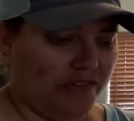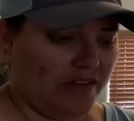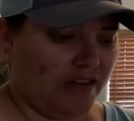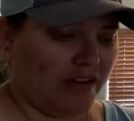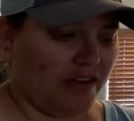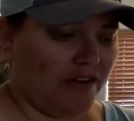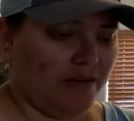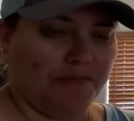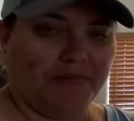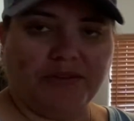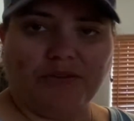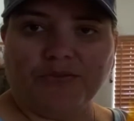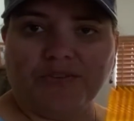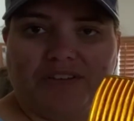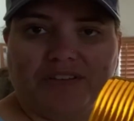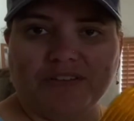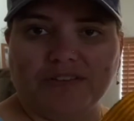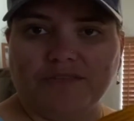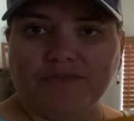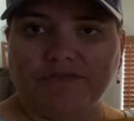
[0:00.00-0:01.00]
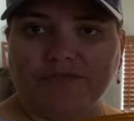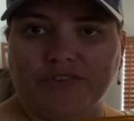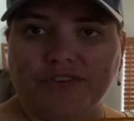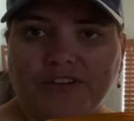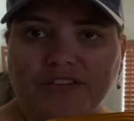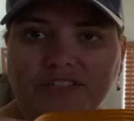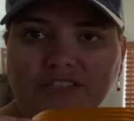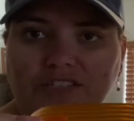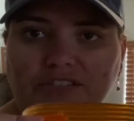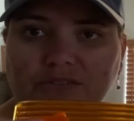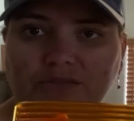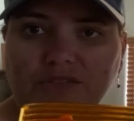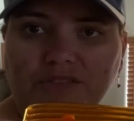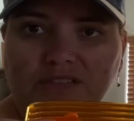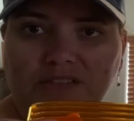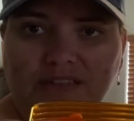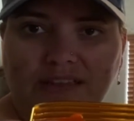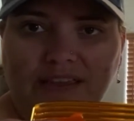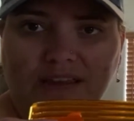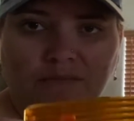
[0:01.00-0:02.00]
not gonna be a reason for us to use
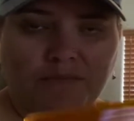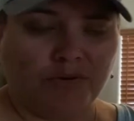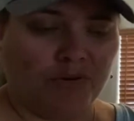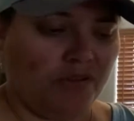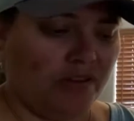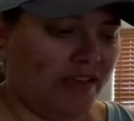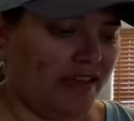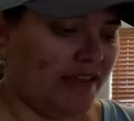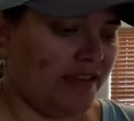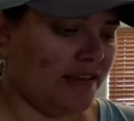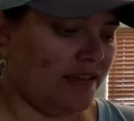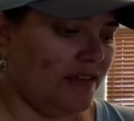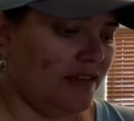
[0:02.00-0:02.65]
the amber light.